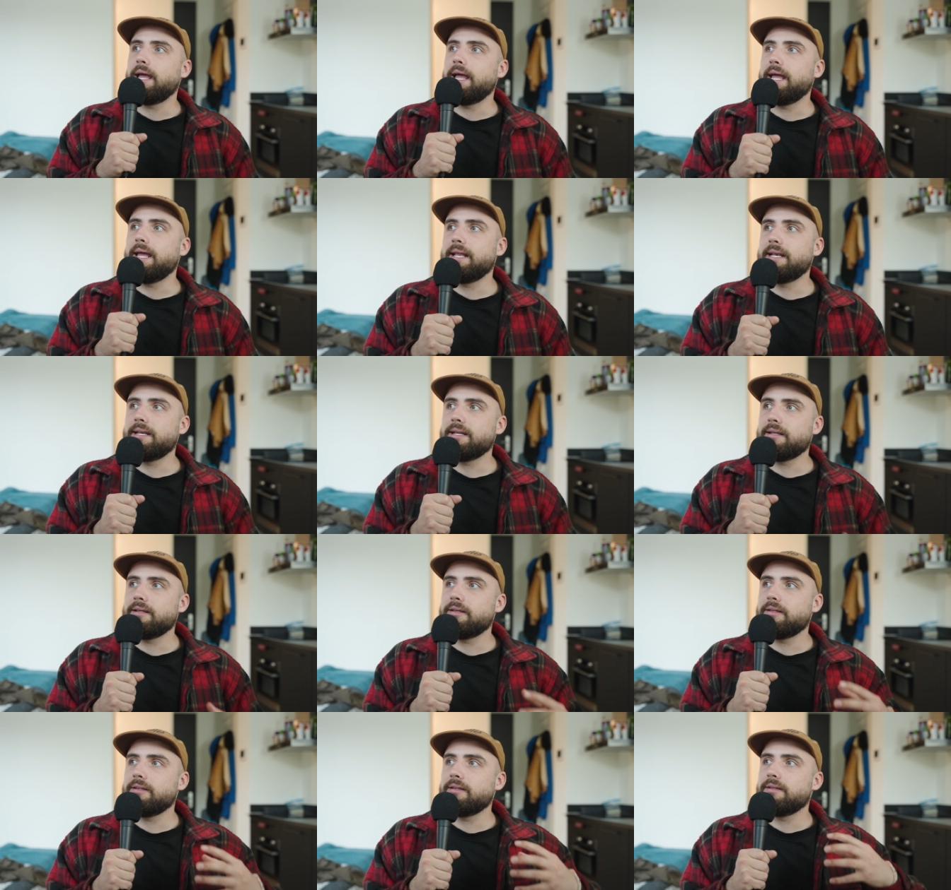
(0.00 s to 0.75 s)
And
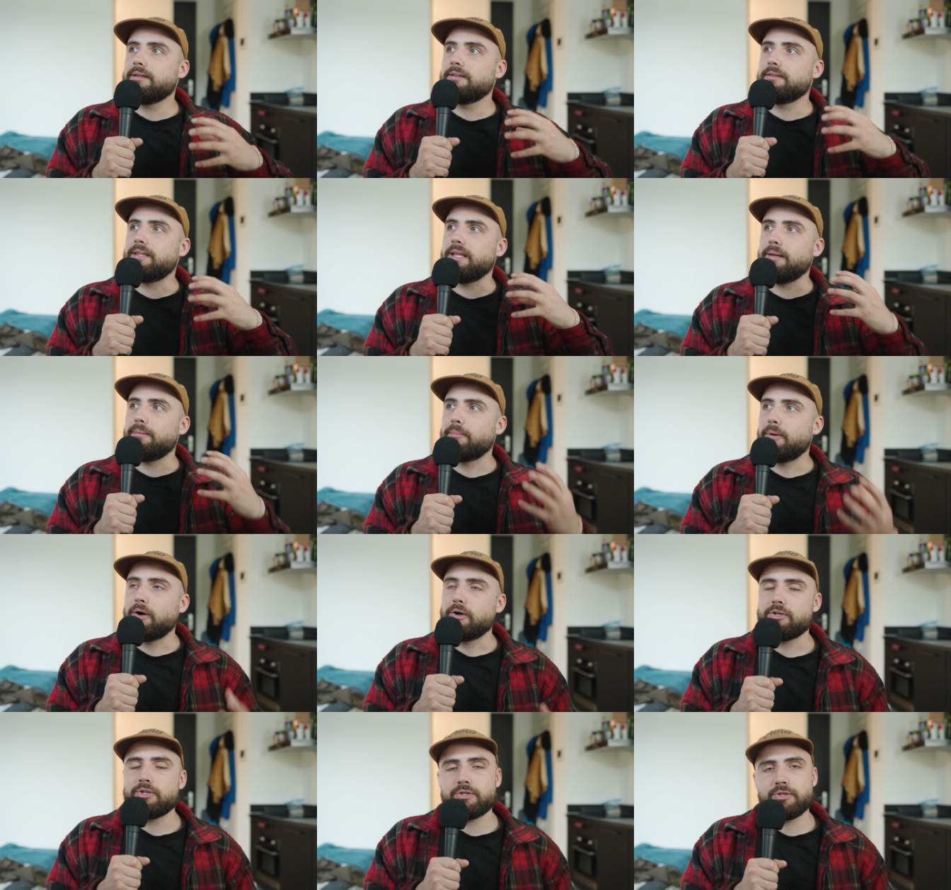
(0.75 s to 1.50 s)
the
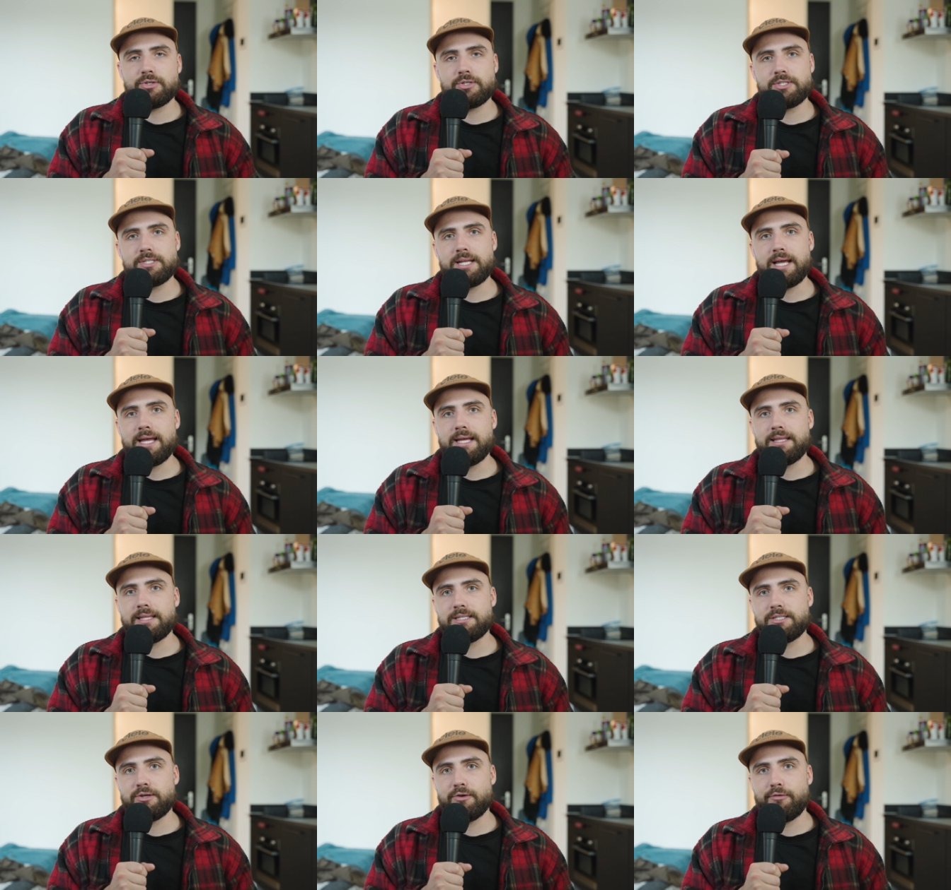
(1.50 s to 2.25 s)
emotional
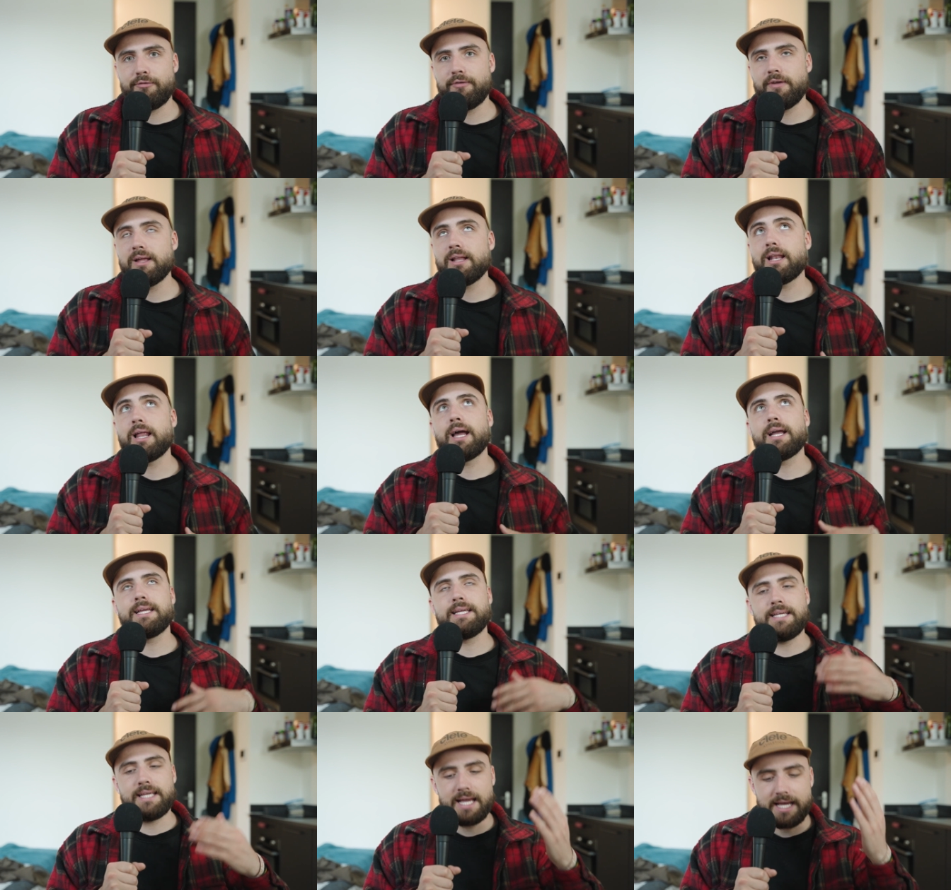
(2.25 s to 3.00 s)
state that you feel
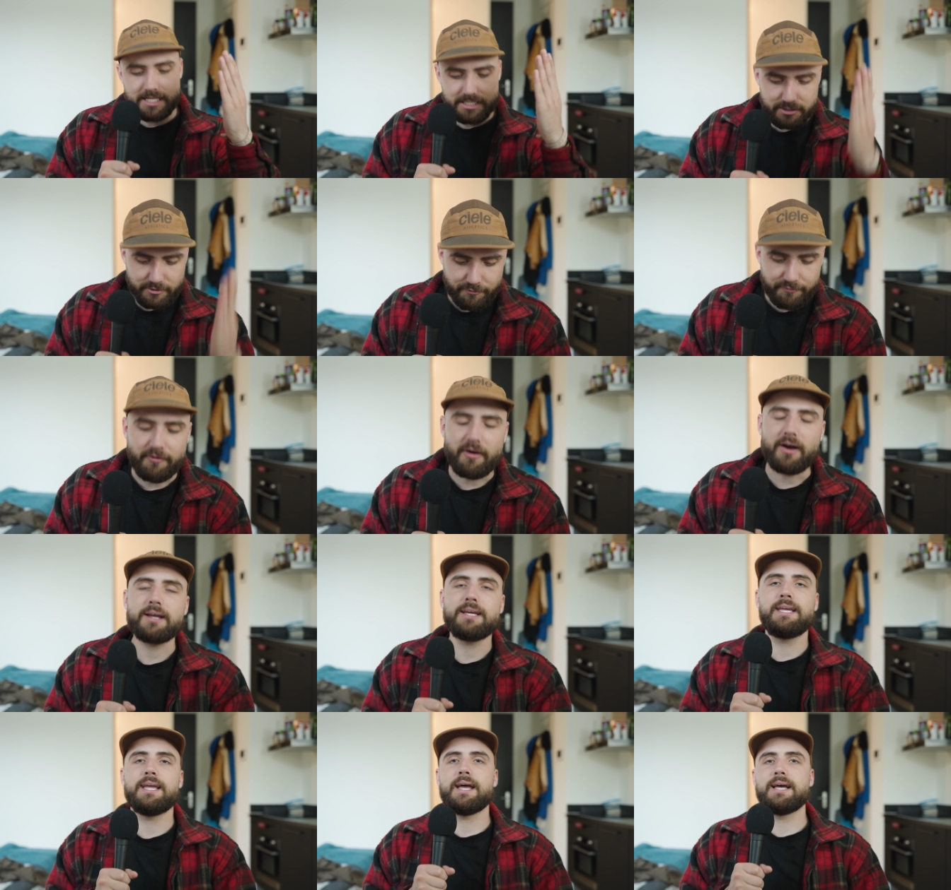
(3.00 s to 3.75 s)
like, yes,
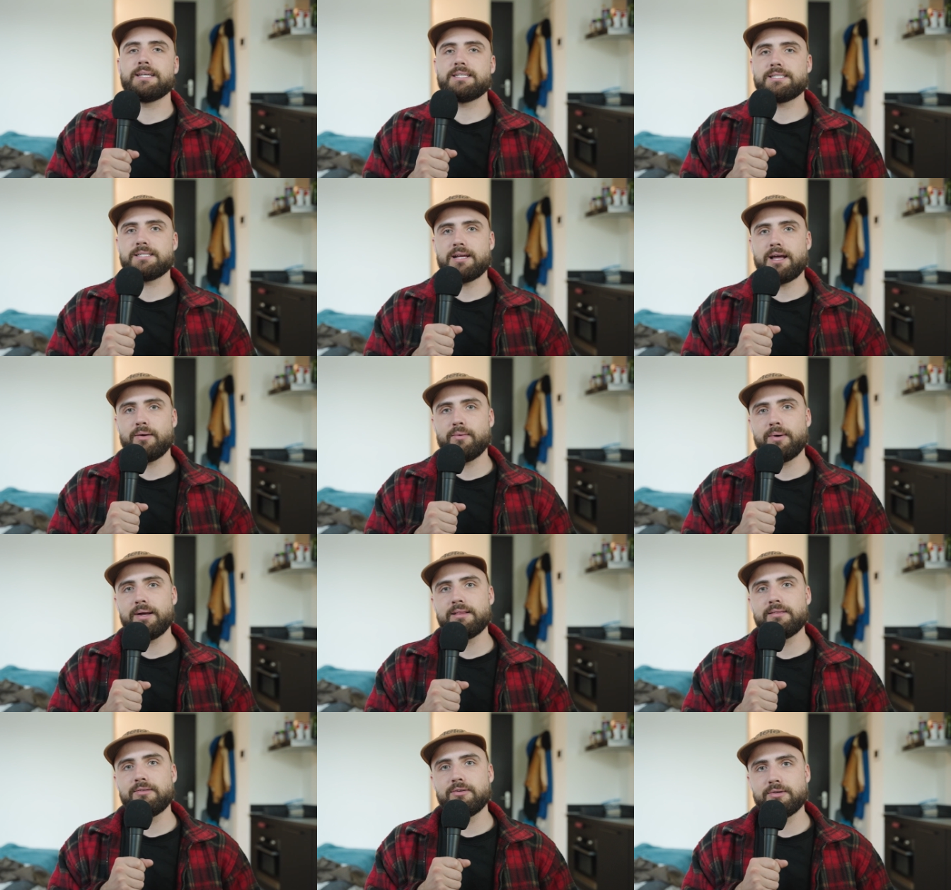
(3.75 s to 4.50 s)
fuck yes, I
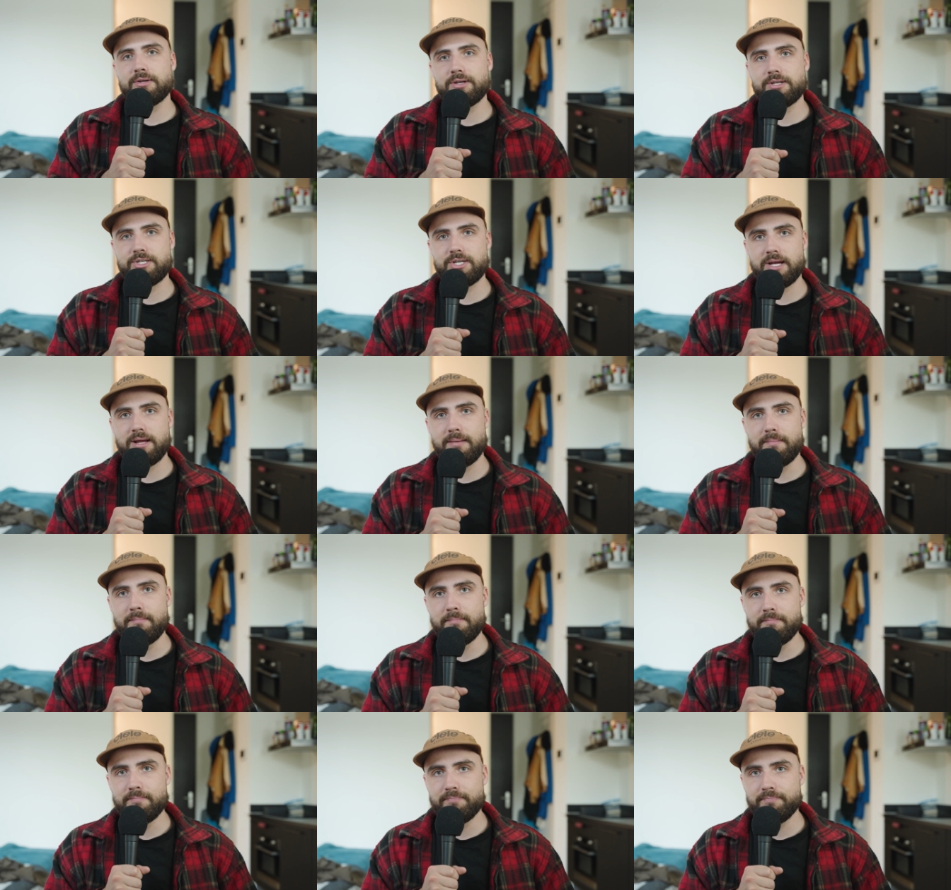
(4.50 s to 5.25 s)
went to the
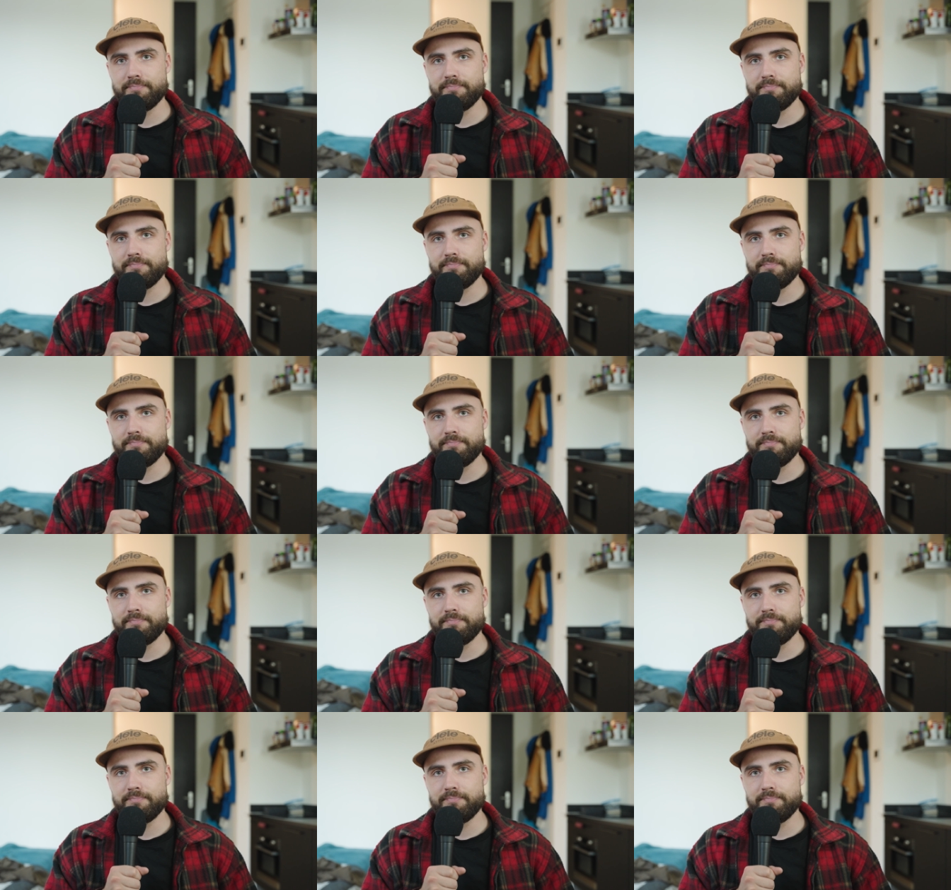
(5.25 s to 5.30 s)
gym,